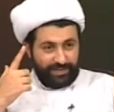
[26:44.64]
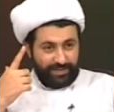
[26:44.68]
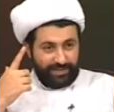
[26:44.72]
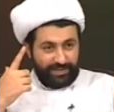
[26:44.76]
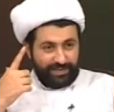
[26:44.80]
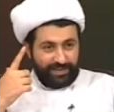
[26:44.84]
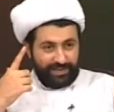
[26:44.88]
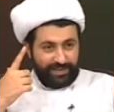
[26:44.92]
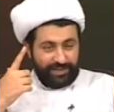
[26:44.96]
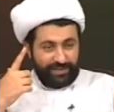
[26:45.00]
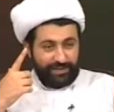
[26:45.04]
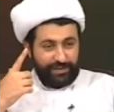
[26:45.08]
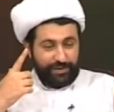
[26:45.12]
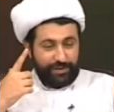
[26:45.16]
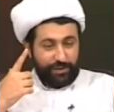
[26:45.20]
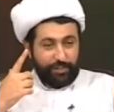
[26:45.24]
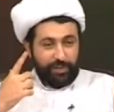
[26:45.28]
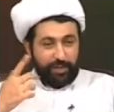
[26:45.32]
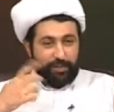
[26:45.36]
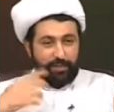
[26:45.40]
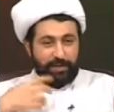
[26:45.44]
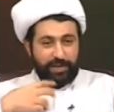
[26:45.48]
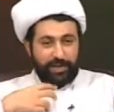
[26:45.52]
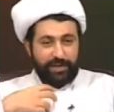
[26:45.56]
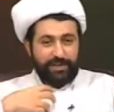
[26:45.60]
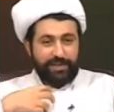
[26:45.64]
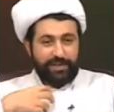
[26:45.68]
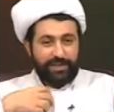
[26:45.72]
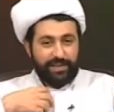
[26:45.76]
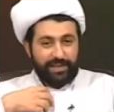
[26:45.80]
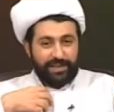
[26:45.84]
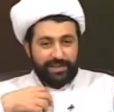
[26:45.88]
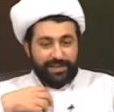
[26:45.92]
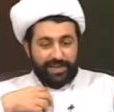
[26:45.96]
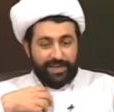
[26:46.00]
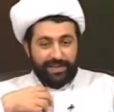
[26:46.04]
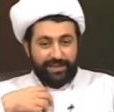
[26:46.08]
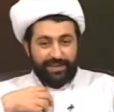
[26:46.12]
He's stupid because he
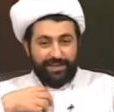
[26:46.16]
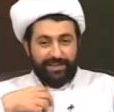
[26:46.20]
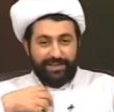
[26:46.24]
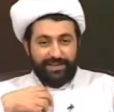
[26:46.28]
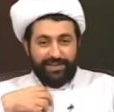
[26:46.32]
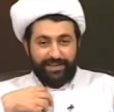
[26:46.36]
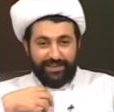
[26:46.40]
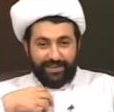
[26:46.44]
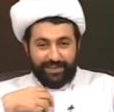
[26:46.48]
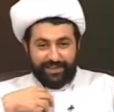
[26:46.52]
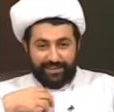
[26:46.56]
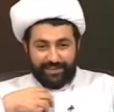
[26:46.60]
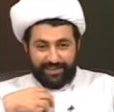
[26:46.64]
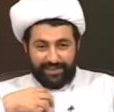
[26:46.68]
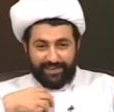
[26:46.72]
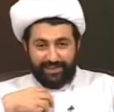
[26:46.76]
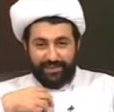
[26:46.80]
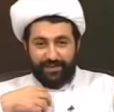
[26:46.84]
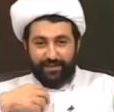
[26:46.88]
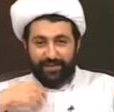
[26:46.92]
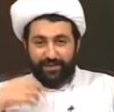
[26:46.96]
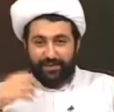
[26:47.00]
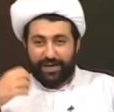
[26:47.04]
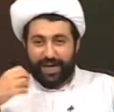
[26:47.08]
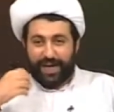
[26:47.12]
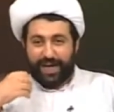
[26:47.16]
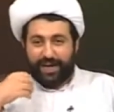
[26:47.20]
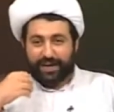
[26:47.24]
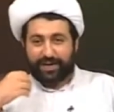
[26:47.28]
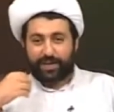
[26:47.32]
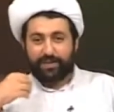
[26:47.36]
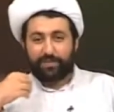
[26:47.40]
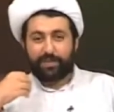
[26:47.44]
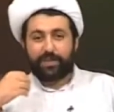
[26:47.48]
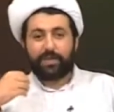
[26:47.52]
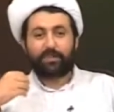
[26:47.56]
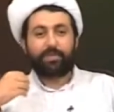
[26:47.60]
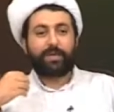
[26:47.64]
didn't, you know, agree
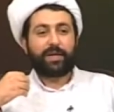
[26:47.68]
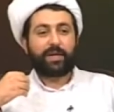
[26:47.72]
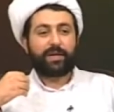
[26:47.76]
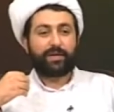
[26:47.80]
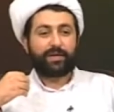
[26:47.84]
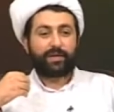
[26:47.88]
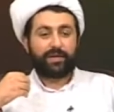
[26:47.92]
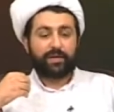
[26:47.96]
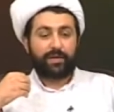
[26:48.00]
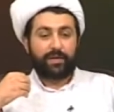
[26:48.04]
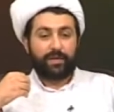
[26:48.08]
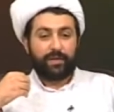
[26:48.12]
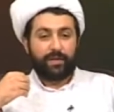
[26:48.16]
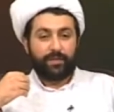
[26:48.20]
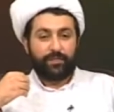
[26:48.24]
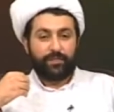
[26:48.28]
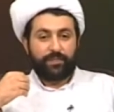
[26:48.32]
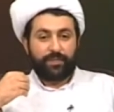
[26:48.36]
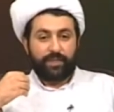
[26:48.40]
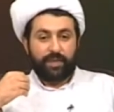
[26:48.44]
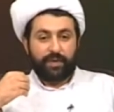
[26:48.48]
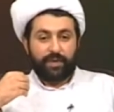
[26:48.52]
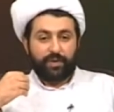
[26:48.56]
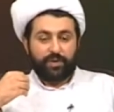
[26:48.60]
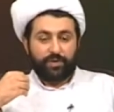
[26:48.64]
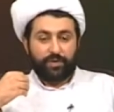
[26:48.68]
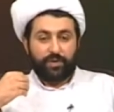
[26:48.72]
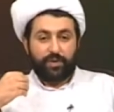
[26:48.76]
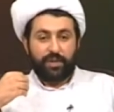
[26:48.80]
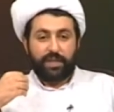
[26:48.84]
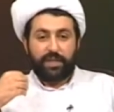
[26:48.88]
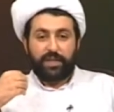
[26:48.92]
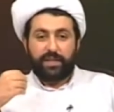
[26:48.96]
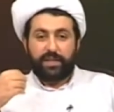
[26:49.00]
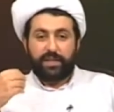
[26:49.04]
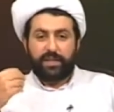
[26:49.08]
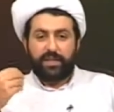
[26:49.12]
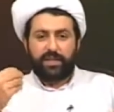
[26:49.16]
with me. So
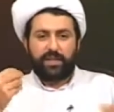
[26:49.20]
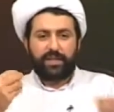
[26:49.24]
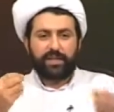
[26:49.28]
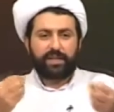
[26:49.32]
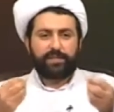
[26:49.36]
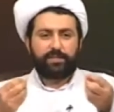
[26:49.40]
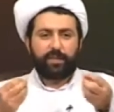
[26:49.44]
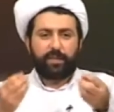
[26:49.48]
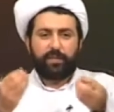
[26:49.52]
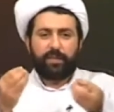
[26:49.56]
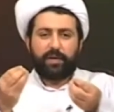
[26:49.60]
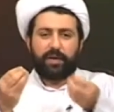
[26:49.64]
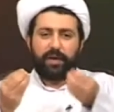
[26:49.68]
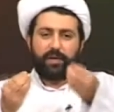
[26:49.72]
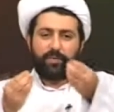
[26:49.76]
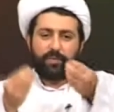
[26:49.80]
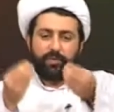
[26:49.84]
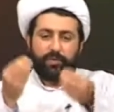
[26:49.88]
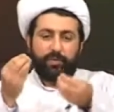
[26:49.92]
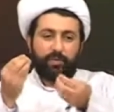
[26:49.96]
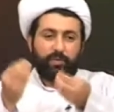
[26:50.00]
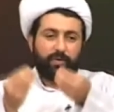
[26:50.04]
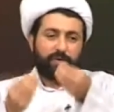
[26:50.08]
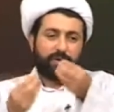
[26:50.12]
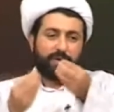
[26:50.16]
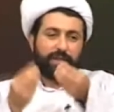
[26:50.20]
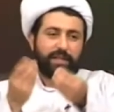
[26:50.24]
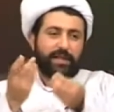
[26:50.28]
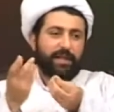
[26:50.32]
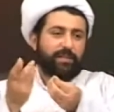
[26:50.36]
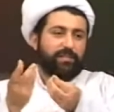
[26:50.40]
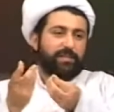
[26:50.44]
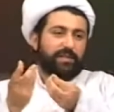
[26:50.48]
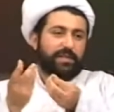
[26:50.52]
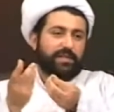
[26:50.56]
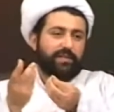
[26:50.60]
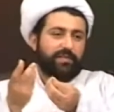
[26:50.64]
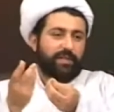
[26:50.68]
indeed, these people are promoting
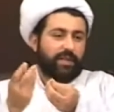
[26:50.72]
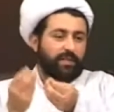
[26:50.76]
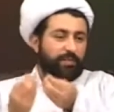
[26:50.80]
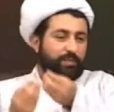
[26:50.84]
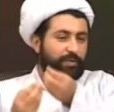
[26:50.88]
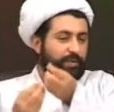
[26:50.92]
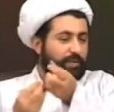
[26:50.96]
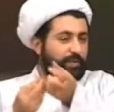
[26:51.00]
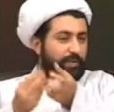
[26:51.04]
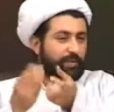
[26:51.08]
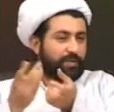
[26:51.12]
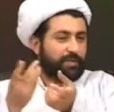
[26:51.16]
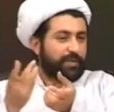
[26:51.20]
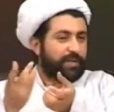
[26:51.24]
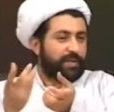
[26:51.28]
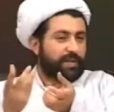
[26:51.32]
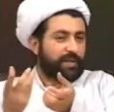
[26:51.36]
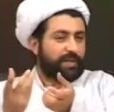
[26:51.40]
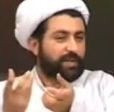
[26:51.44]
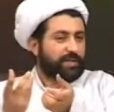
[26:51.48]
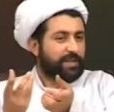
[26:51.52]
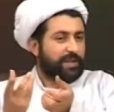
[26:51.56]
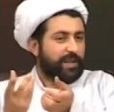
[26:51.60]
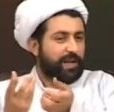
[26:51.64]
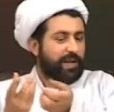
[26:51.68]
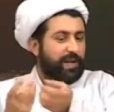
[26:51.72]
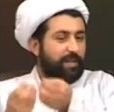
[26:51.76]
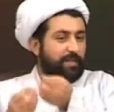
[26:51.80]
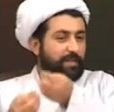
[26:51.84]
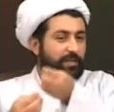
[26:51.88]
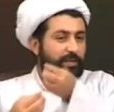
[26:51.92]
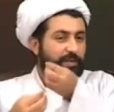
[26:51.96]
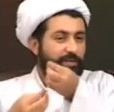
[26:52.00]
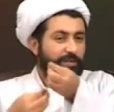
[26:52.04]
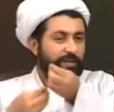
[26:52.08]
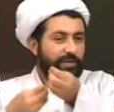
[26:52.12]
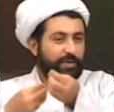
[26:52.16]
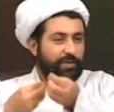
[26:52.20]
themselves, not promoting Islam
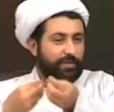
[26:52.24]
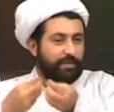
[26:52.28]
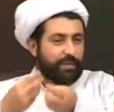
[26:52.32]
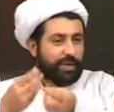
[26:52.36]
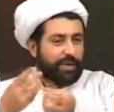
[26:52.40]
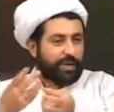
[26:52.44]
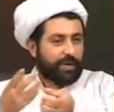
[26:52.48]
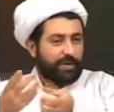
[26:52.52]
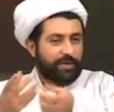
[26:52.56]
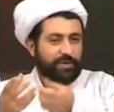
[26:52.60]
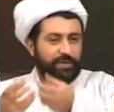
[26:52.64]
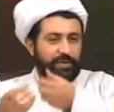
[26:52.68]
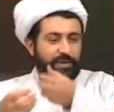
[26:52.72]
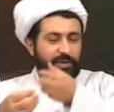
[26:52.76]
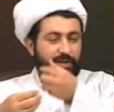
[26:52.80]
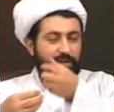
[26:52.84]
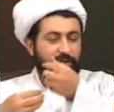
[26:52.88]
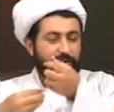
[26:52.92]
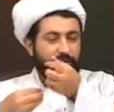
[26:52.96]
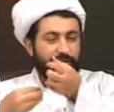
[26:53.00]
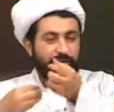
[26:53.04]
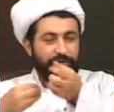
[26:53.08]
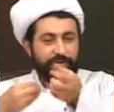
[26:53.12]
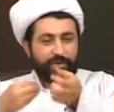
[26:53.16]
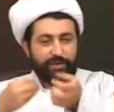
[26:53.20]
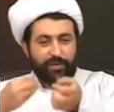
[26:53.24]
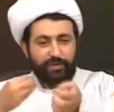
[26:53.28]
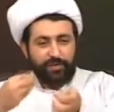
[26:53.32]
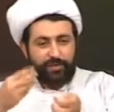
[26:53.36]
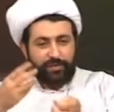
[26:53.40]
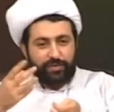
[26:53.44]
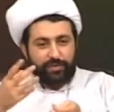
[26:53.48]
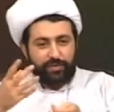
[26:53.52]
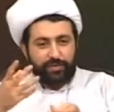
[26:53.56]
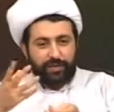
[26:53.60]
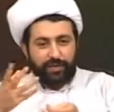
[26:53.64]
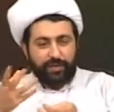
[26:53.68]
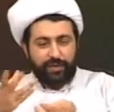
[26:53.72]
or you know maraj or you
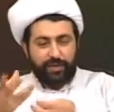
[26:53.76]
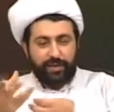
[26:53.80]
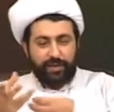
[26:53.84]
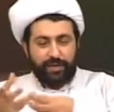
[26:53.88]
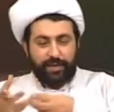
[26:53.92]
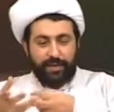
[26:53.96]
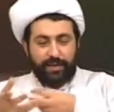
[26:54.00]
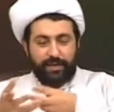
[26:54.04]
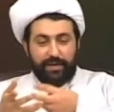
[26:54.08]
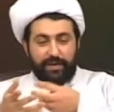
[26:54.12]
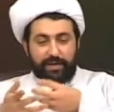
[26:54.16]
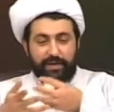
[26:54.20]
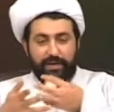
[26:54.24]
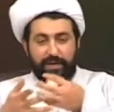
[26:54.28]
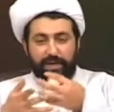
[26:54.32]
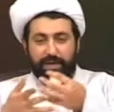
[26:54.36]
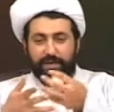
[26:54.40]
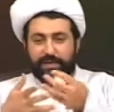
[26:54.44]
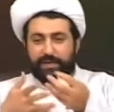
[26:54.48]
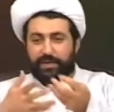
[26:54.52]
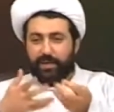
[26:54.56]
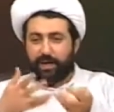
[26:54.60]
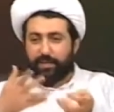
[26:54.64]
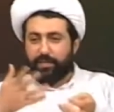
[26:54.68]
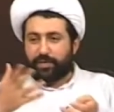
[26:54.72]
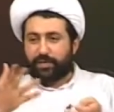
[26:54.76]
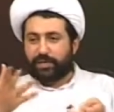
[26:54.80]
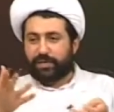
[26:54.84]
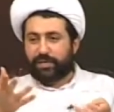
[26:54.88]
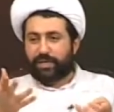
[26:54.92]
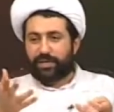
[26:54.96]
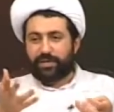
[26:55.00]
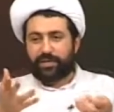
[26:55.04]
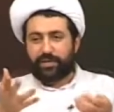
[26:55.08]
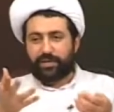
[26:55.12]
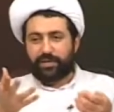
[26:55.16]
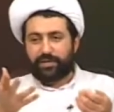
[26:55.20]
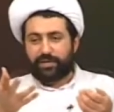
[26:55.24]
know Islamic
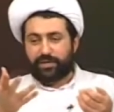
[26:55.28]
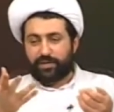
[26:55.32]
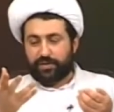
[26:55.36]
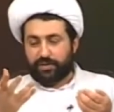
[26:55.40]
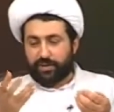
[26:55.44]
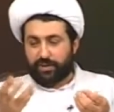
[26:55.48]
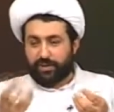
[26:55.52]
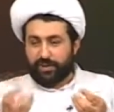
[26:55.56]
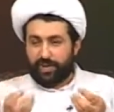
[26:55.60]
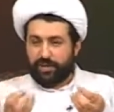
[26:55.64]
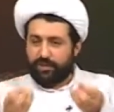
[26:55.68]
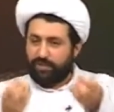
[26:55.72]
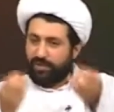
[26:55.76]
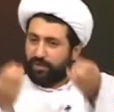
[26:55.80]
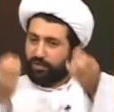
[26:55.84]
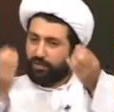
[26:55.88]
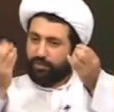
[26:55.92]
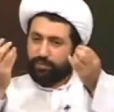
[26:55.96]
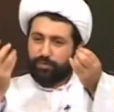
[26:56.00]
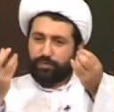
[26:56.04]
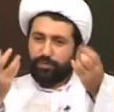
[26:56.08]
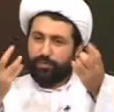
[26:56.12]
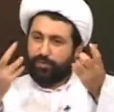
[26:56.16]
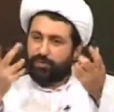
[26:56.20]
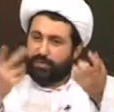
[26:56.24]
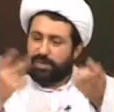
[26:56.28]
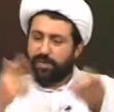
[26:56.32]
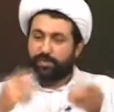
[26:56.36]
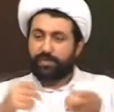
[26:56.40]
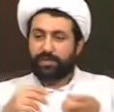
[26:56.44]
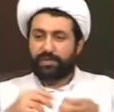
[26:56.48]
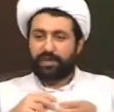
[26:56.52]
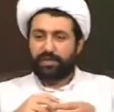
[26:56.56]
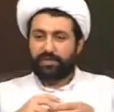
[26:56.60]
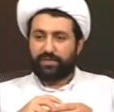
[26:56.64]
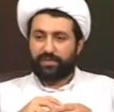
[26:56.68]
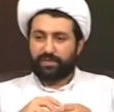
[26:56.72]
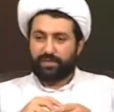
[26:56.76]
centers. They just want to promote
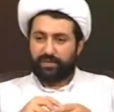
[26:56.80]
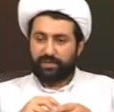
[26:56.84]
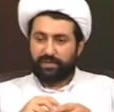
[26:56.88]
themselves.